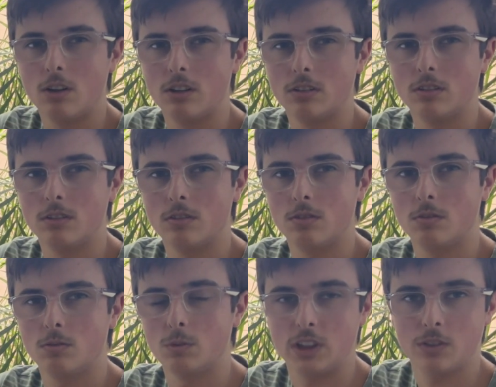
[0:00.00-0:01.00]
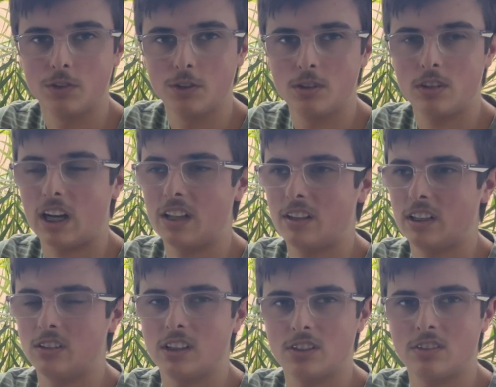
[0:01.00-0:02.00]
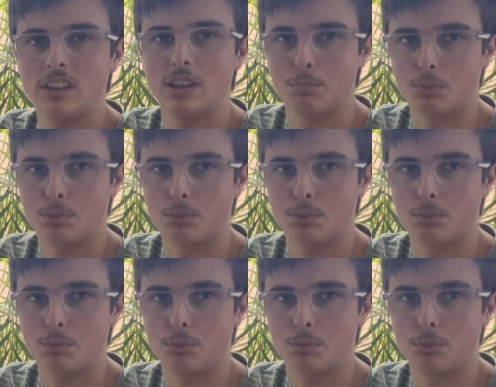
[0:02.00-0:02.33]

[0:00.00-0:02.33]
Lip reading: on which food. I think they just need the